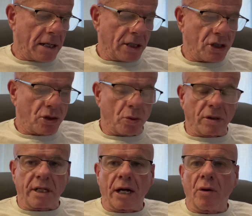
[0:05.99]
I just want
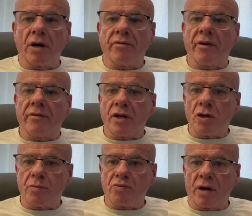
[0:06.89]
to go over the
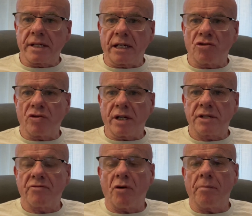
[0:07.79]
new price increase
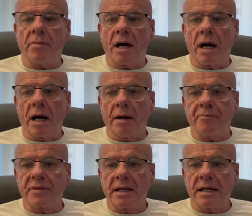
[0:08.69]
from um,